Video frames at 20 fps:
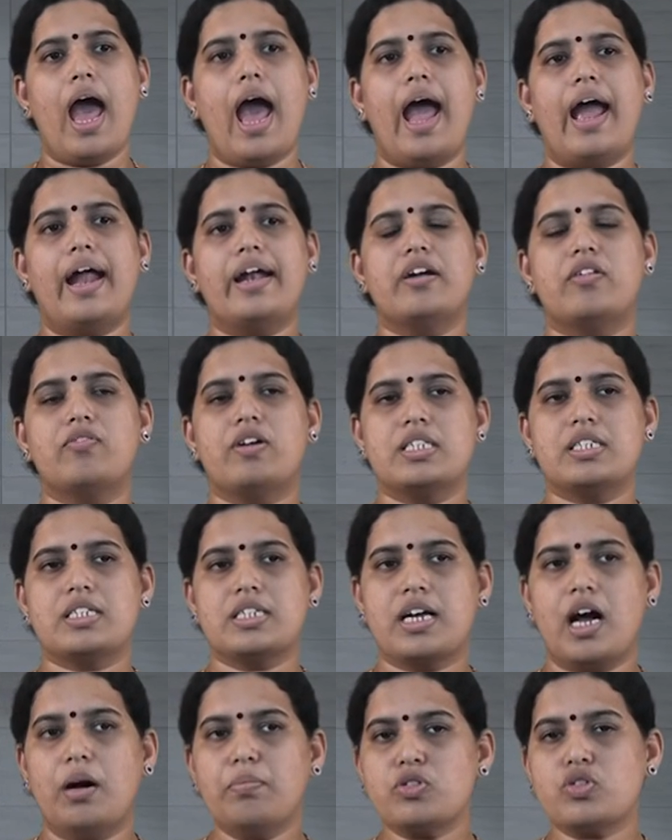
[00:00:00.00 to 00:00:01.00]
and once
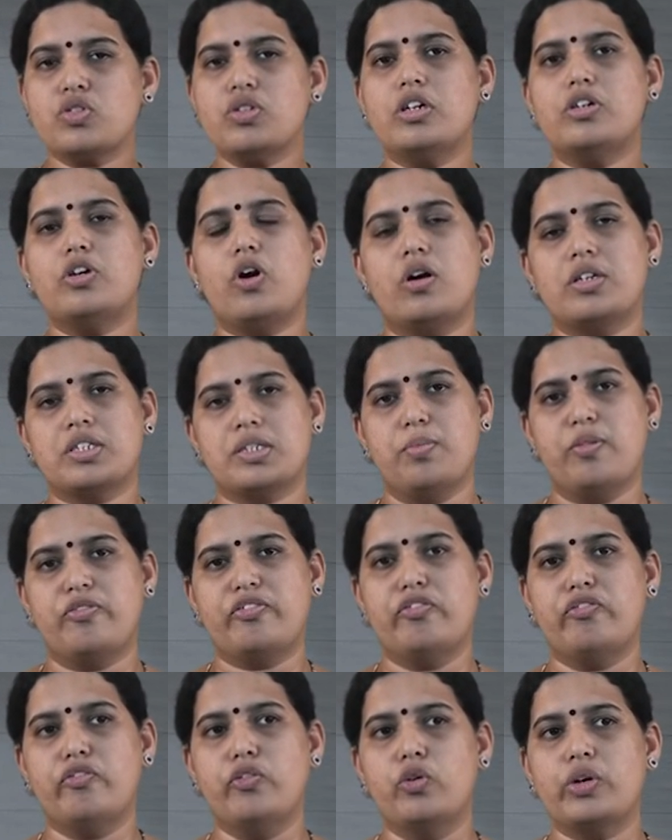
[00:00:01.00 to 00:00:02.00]
it comes to the dorsum of
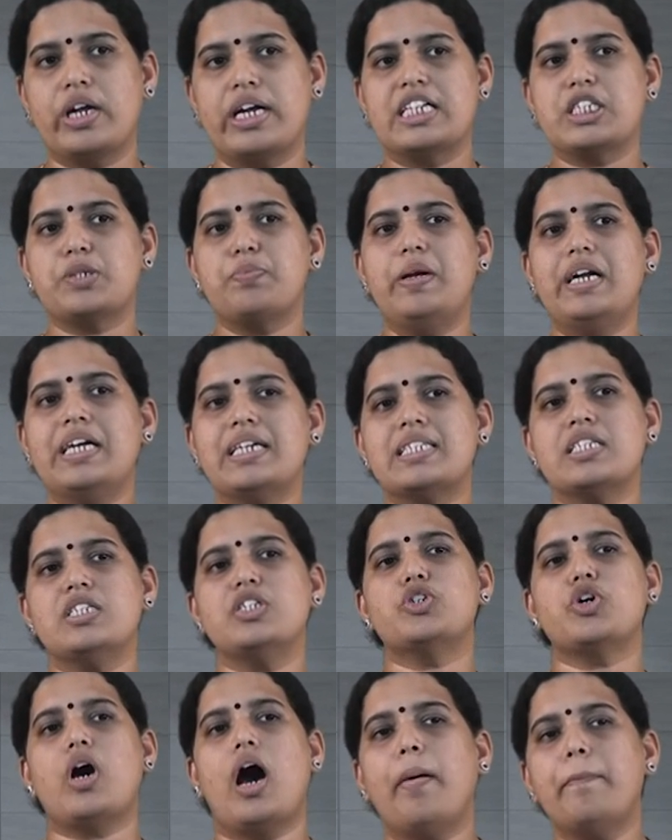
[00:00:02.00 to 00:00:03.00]
the foot, it splits
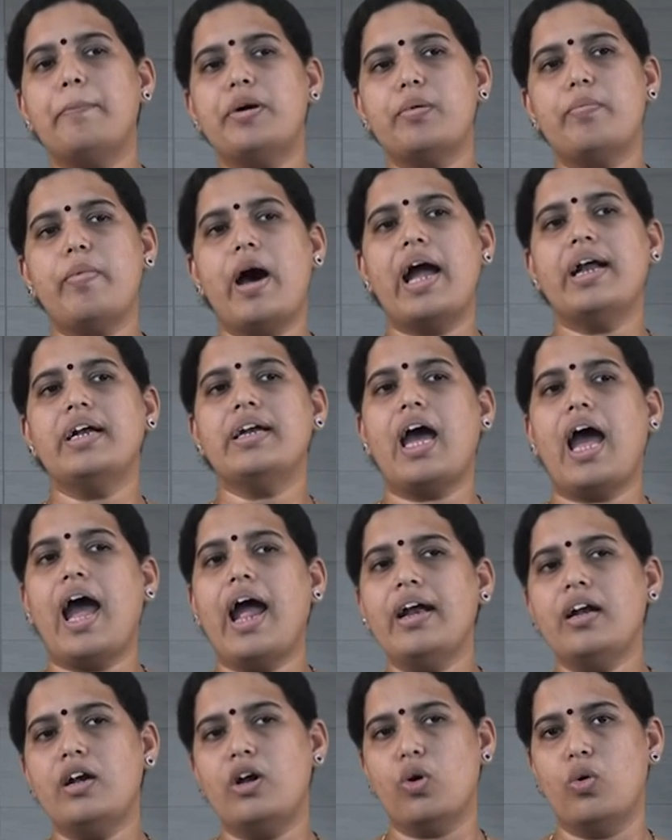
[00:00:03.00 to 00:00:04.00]
into upper band
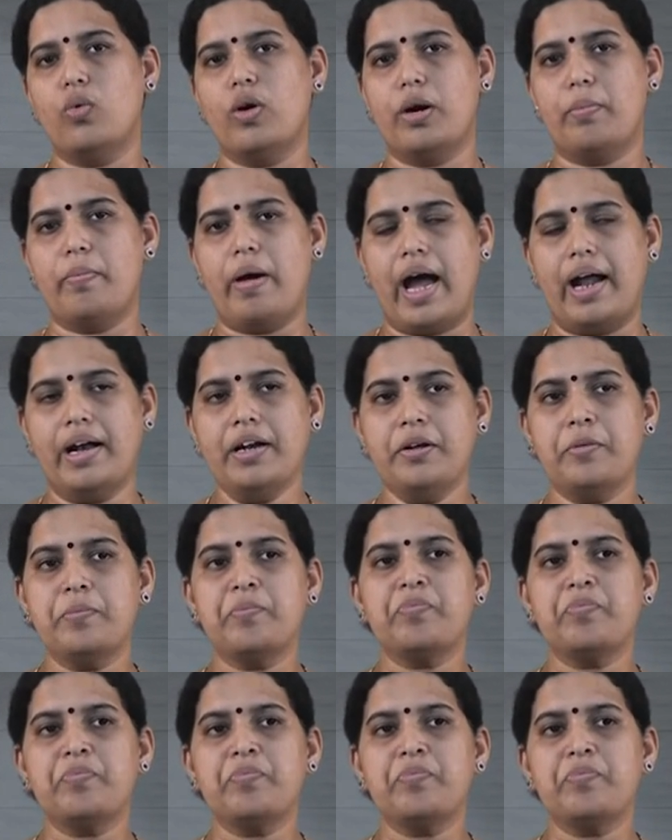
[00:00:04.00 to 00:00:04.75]
and lower band.